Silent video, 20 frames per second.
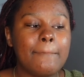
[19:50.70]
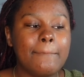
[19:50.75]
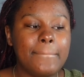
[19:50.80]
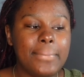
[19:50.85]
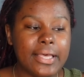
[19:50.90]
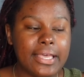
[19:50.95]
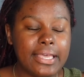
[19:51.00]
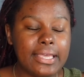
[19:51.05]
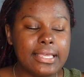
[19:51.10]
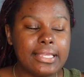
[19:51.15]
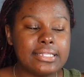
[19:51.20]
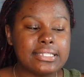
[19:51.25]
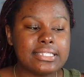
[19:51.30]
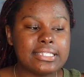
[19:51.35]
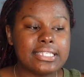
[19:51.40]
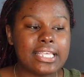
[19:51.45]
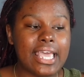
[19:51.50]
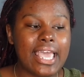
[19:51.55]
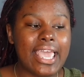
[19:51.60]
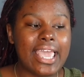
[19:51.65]

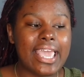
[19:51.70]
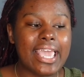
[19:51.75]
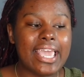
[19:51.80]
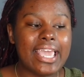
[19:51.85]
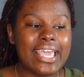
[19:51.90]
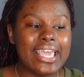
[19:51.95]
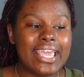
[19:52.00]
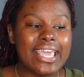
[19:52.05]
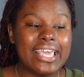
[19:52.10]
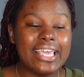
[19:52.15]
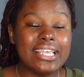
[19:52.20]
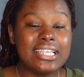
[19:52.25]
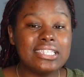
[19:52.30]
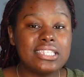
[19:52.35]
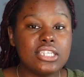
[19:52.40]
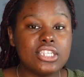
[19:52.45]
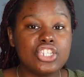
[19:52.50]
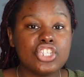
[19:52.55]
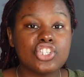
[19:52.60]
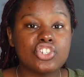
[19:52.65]
but it
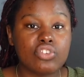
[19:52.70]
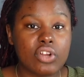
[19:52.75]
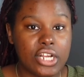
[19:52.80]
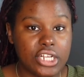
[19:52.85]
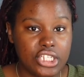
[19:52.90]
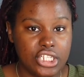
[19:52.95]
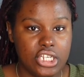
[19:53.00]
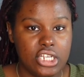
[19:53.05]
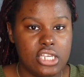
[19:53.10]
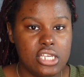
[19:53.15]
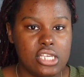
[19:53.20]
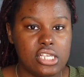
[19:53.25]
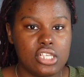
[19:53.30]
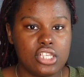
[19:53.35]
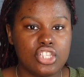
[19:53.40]
is stretchy.